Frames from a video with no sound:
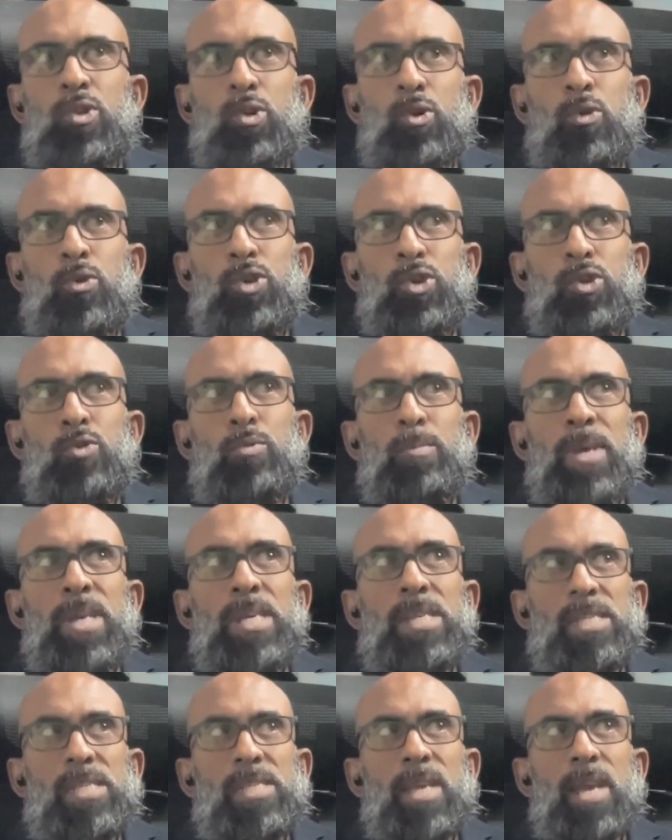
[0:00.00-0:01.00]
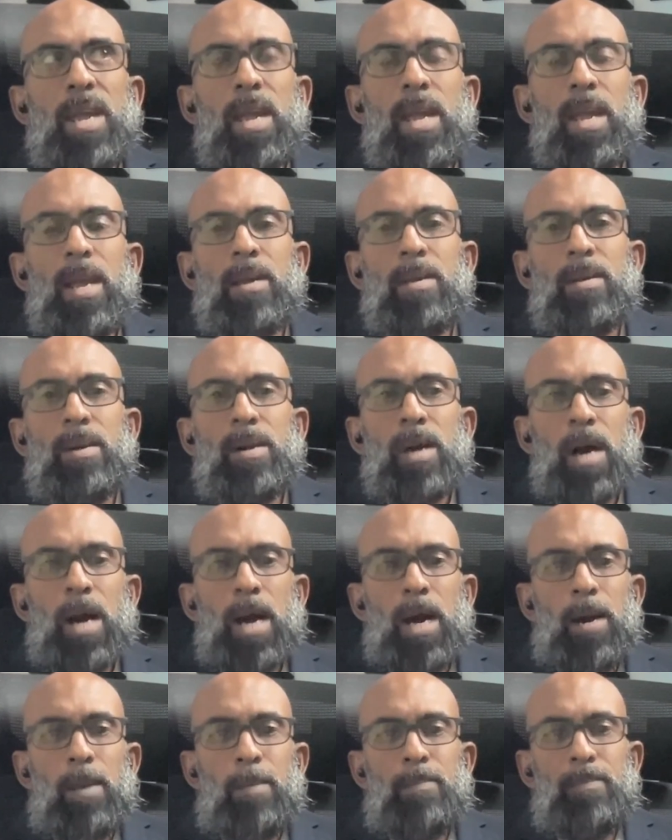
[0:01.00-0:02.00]
though you may say,
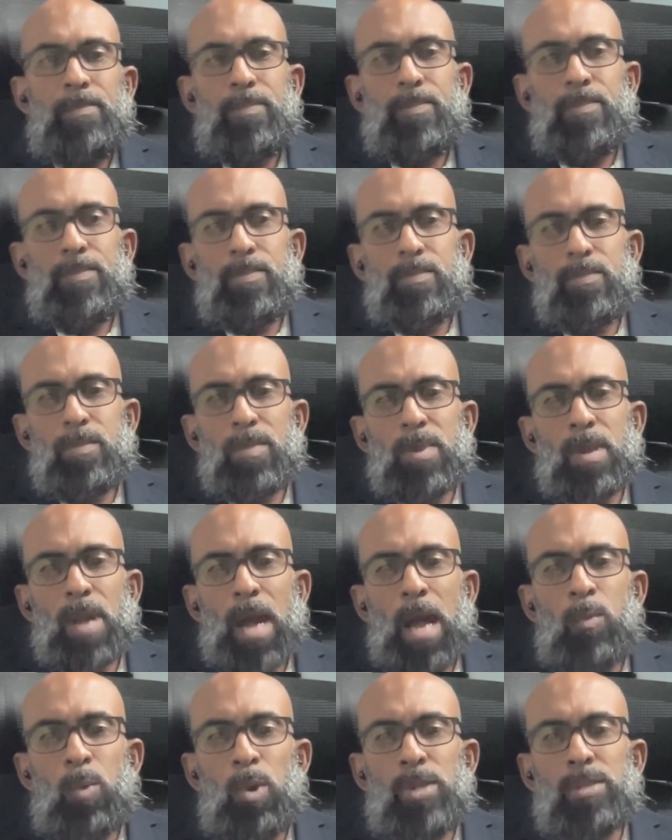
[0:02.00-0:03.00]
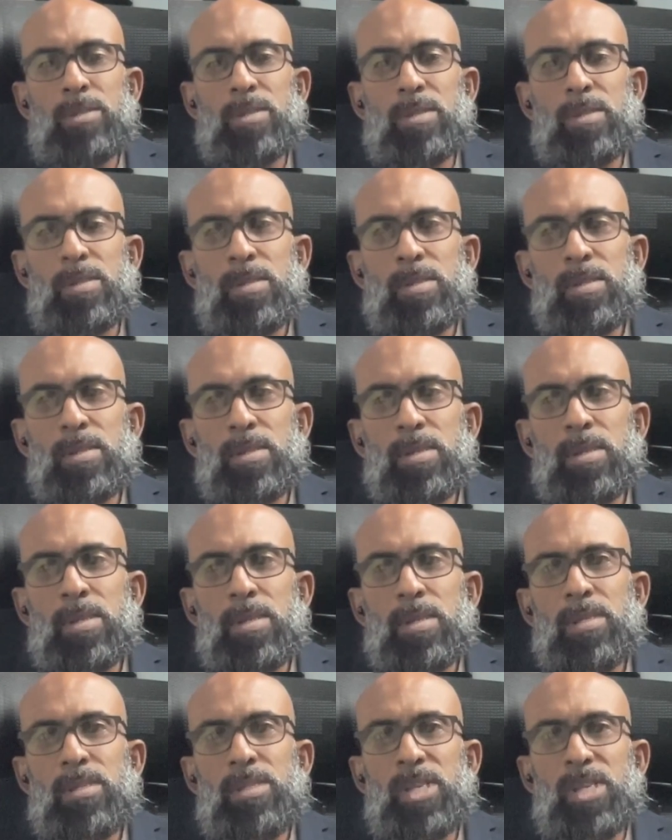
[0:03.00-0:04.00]
I want
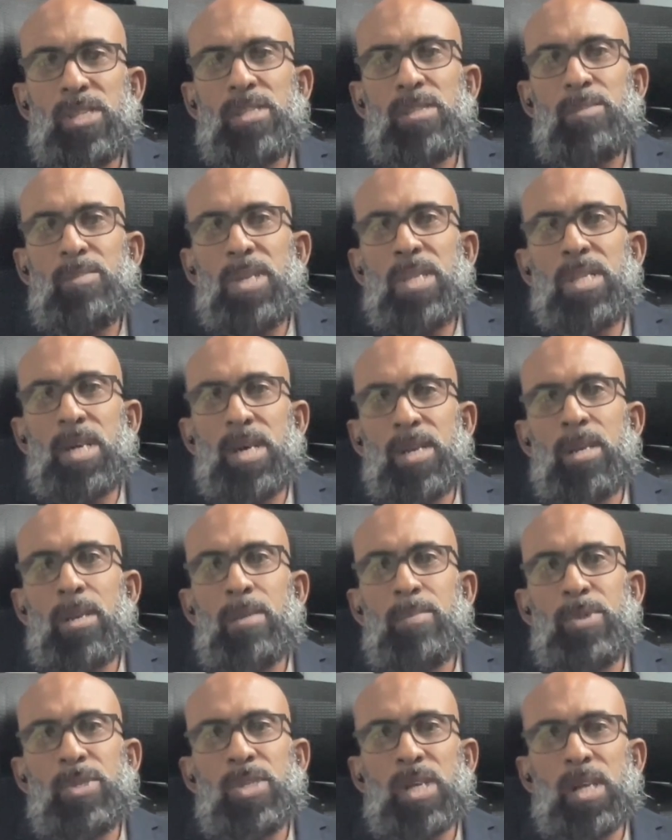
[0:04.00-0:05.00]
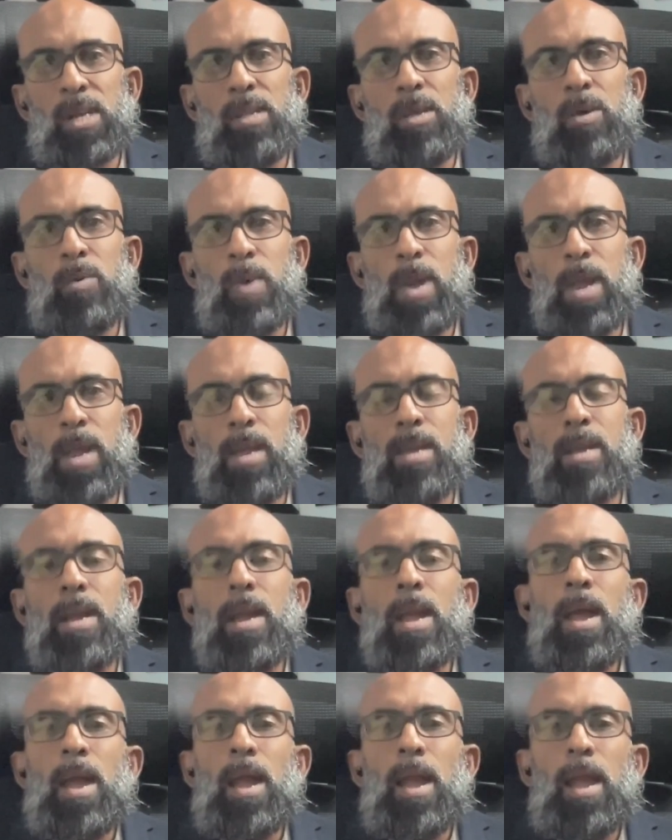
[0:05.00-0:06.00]
this to be done in a particular way,
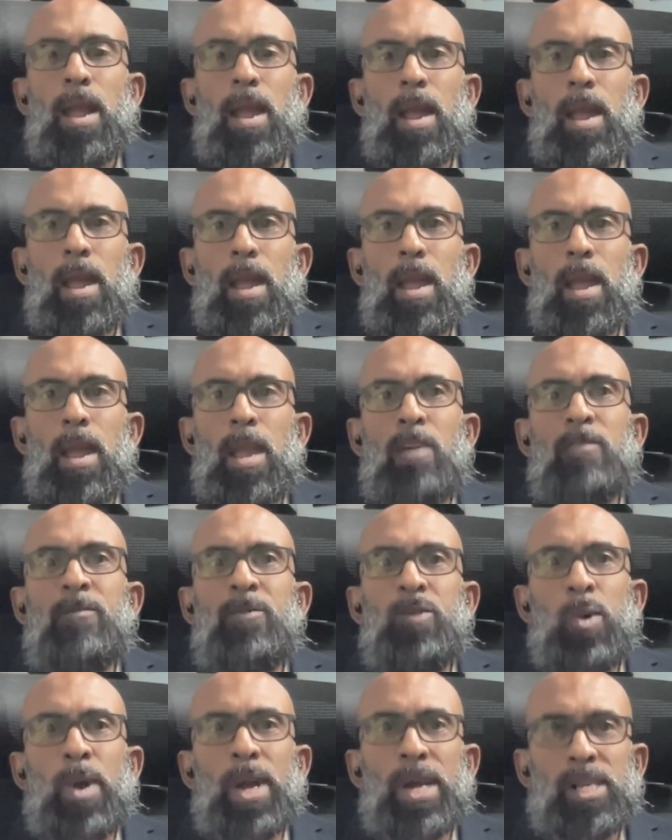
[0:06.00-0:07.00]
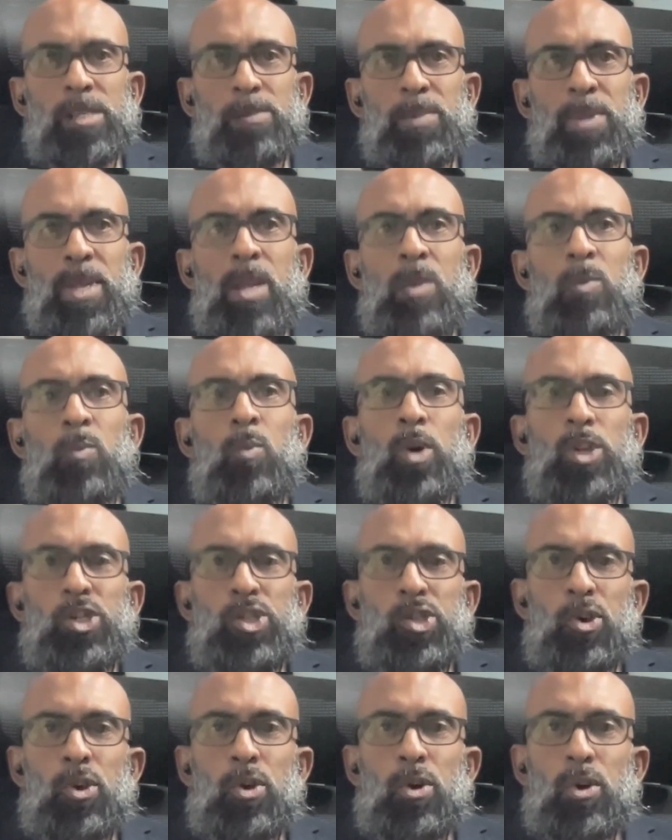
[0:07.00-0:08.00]
if you explain what
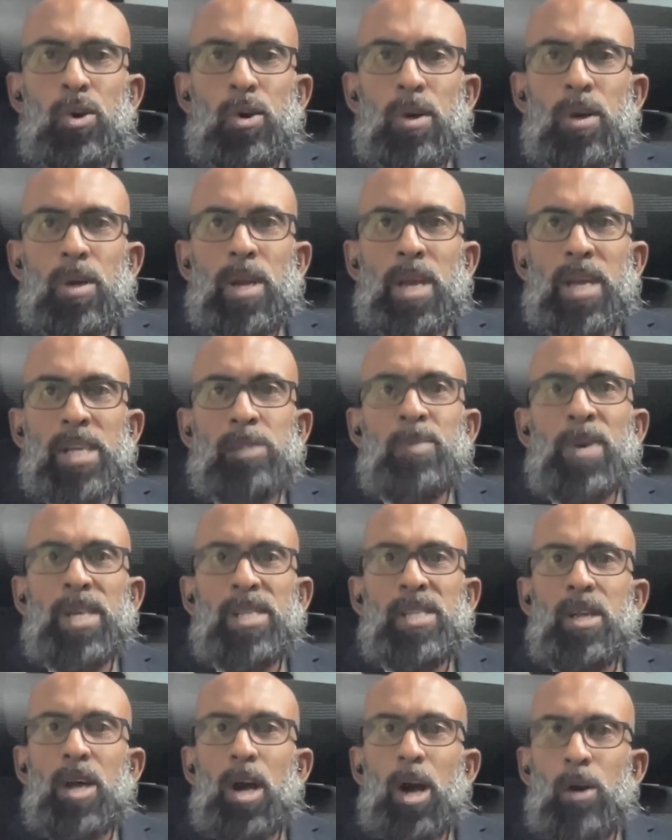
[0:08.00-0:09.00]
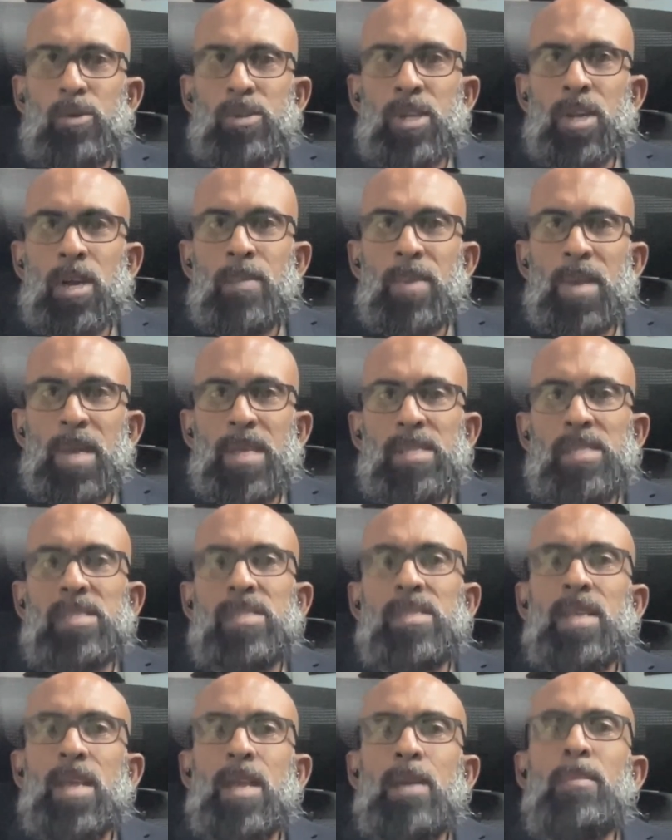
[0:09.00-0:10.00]
your expected outcome is,
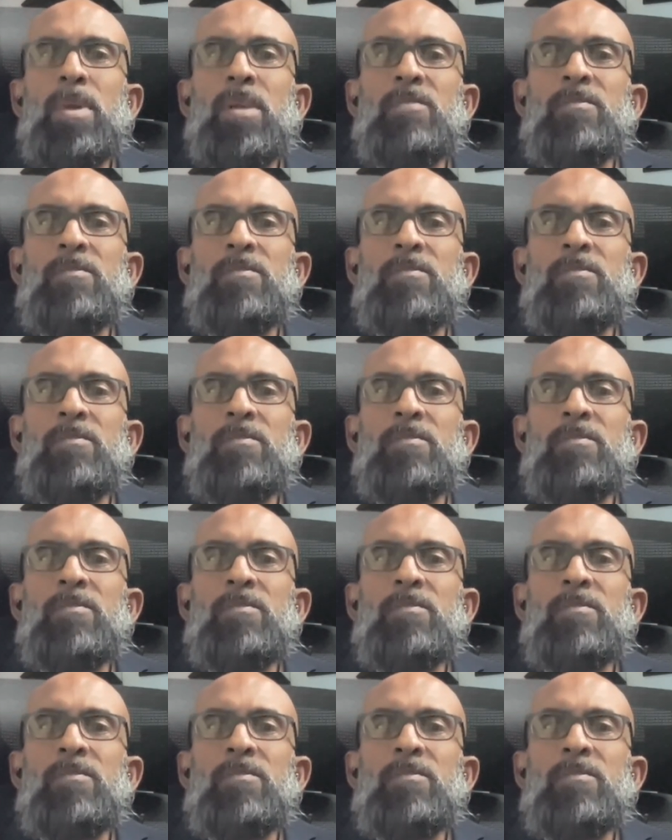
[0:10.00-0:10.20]
they may